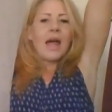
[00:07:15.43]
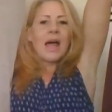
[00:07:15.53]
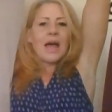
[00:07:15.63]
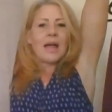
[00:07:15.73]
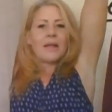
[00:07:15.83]

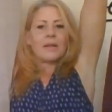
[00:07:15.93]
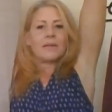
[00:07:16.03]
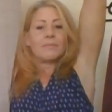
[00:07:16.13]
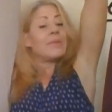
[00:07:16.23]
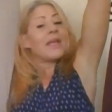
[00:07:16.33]
uh,
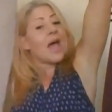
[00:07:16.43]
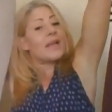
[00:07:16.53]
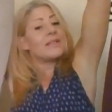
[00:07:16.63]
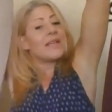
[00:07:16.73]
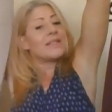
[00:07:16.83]

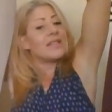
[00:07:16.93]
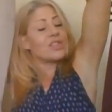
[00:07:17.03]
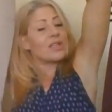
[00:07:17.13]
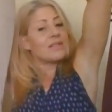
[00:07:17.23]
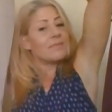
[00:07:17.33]
because it's
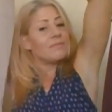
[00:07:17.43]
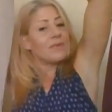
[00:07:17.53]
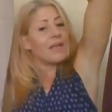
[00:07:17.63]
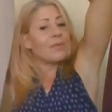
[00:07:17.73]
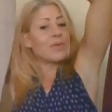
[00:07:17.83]
Additions.
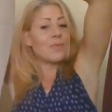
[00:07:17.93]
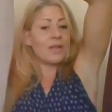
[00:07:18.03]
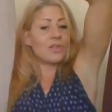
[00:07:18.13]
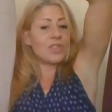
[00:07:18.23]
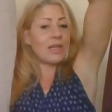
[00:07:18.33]
If it was
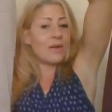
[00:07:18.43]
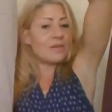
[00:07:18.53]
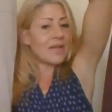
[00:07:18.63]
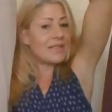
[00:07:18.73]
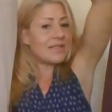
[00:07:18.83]
regular
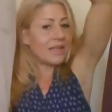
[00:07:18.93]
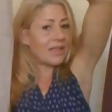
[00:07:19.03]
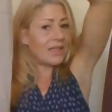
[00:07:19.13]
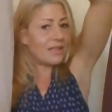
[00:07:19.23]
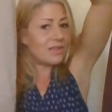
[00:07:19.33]
Chico's, I'd
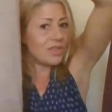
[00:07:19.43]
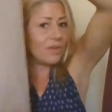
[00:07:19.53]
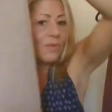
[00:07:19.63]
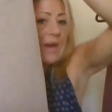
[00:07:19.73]
send it in to